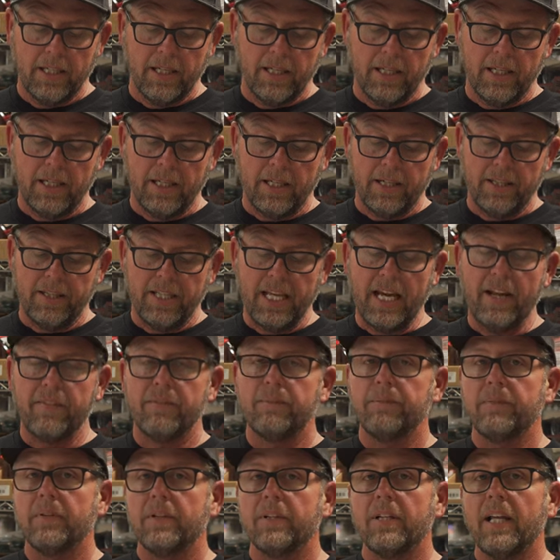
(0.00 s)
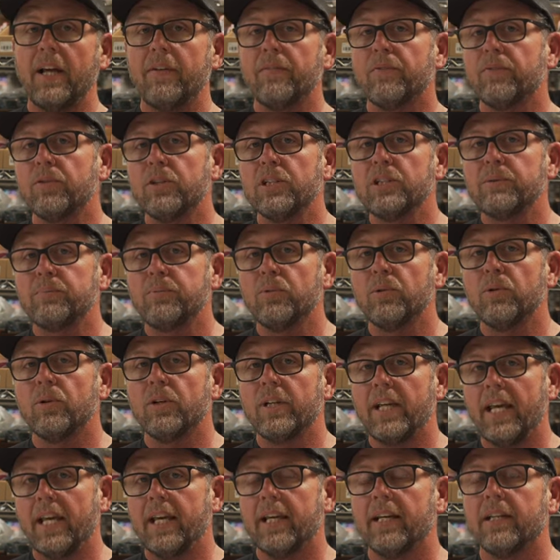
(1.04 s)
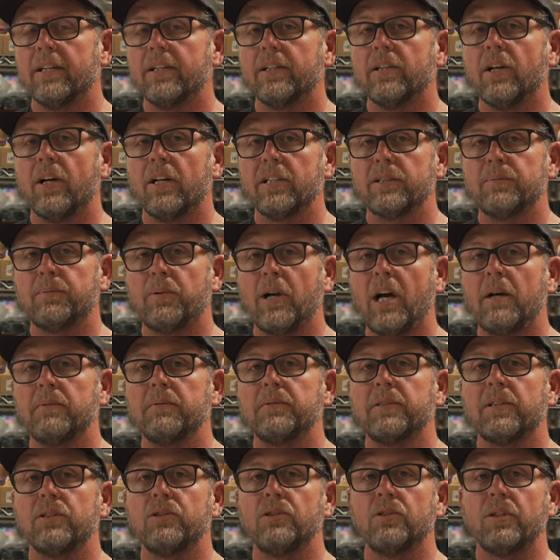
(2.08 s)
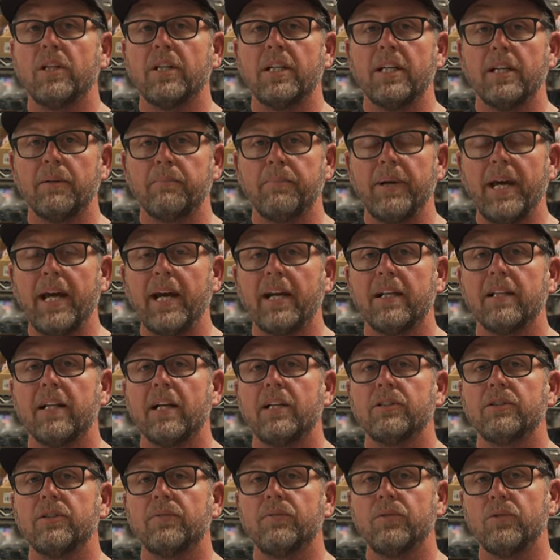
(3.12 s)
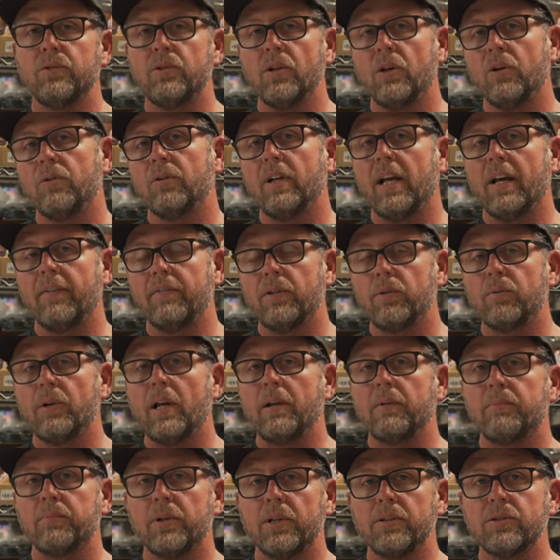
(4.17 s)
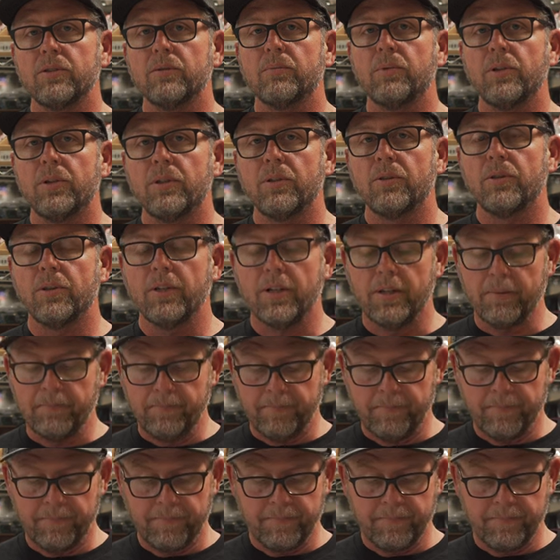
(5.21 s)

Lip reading: that free spool can cause problems because you can get a backlash if you don't have the right pressure with your thumb.